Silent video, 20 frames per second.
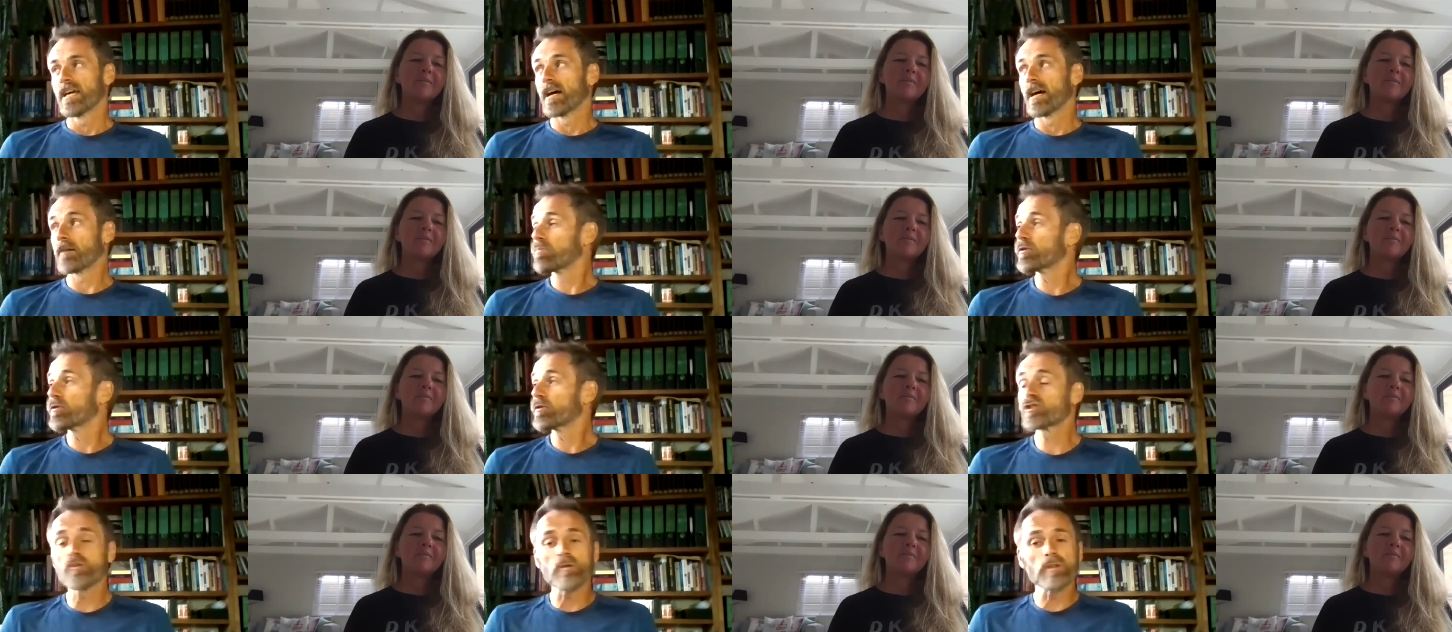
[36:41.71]
Speaker 1: it
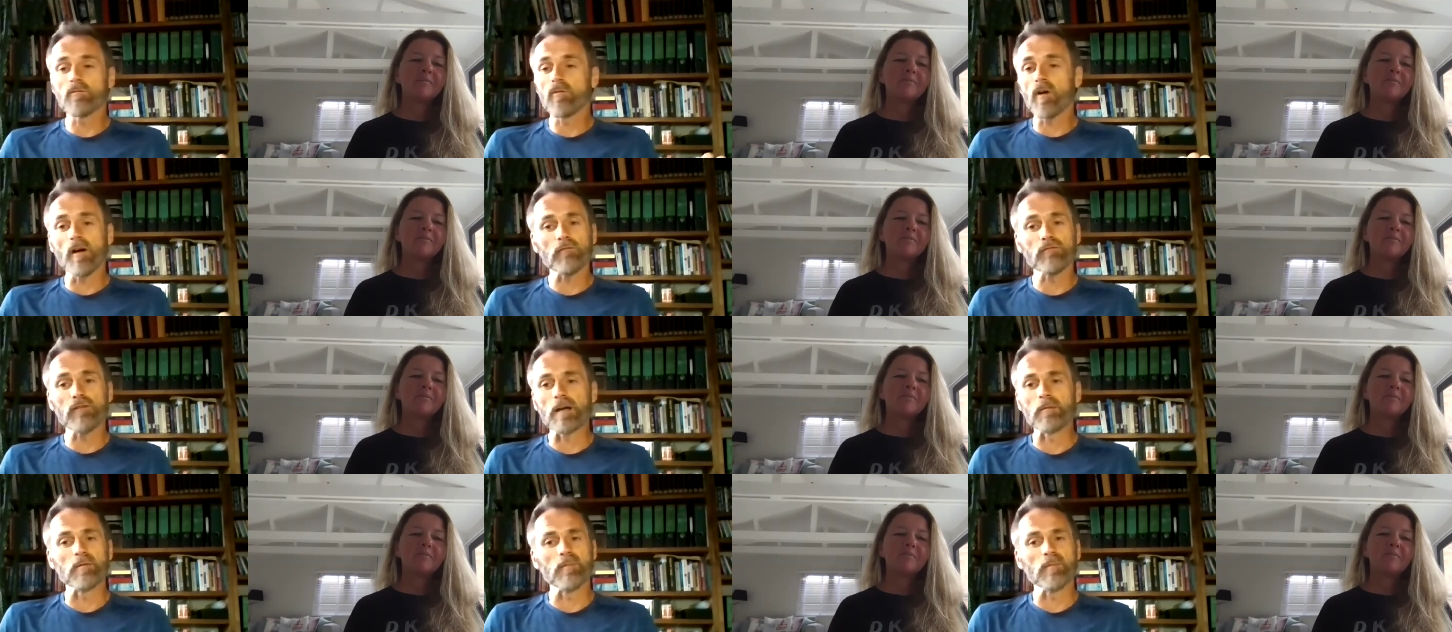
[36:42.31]
puts you in the right
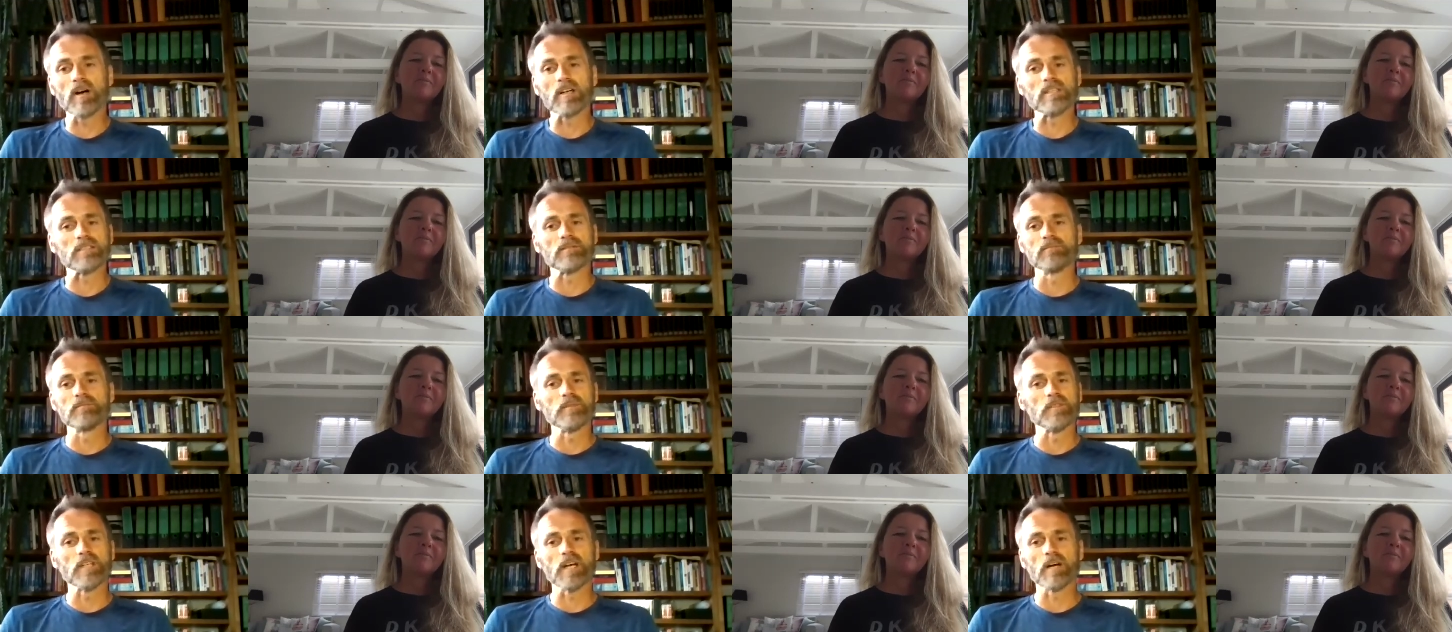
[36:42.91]
frame of mind.
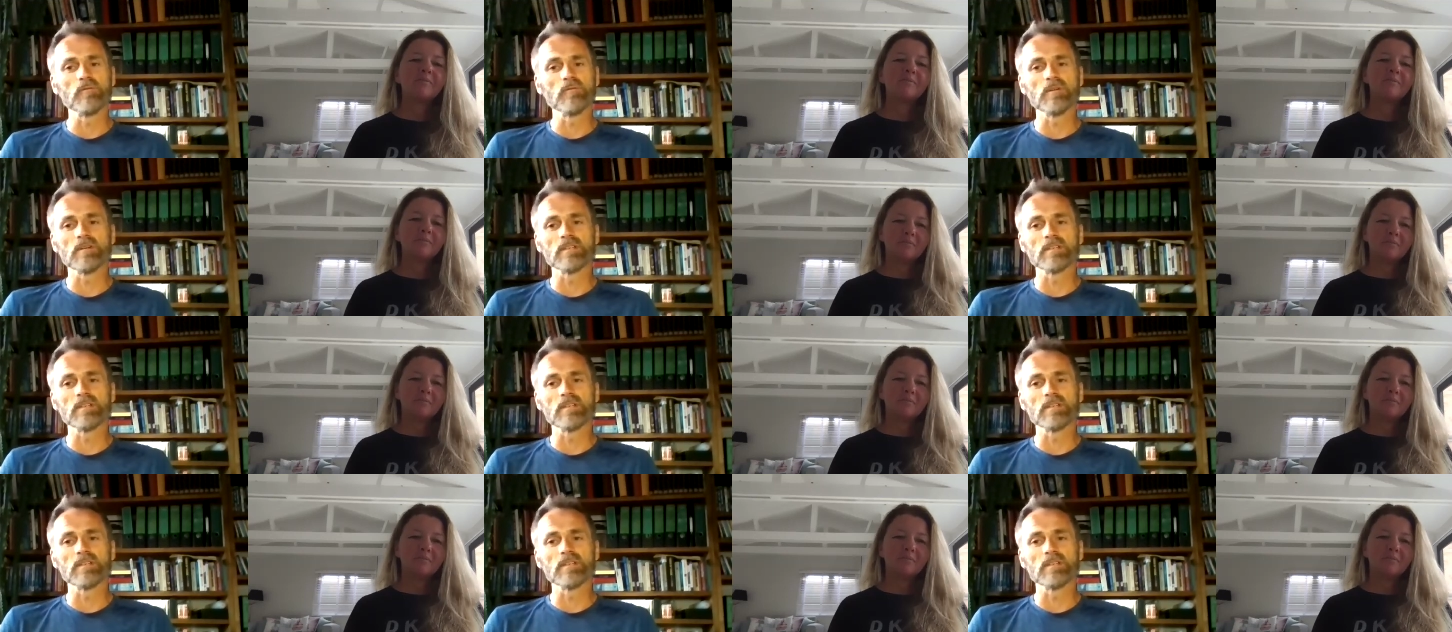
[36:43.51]
You know,